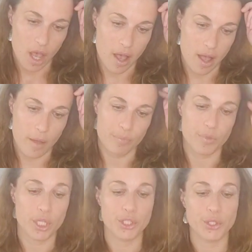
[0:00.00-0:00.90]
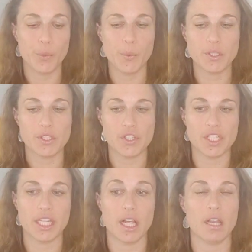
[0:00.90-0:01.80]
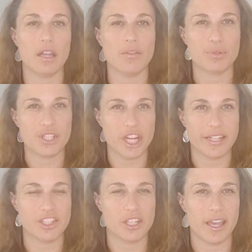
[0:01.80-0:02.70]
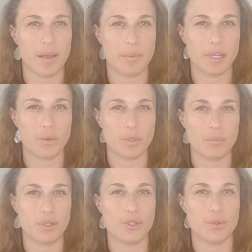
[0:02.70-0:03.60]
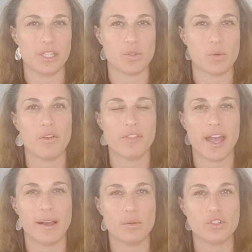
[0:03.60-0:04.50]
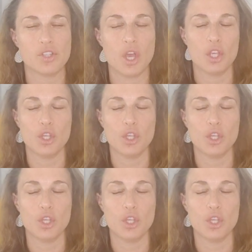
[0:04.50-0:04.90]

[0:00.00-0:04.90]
um, you will see a lot of projection happening with Pluto in the 12th house.